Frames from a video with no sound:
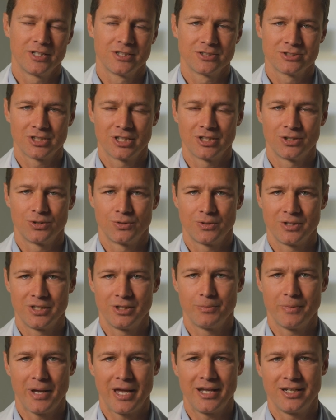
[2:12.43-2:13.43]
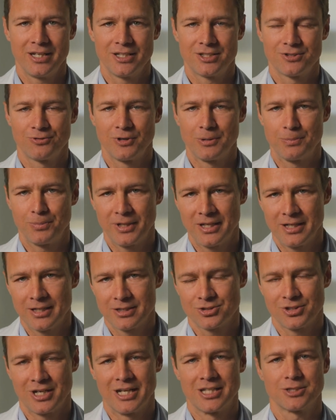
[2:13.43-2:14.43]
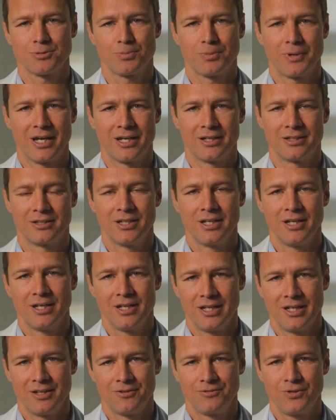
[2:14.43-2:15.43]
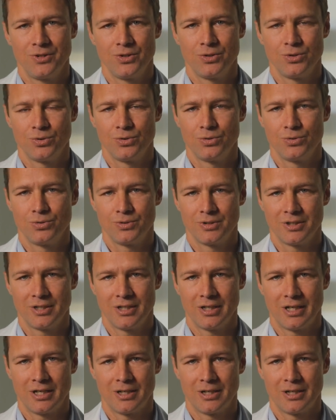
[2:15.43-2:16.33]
So you may need to repeat a transplant if you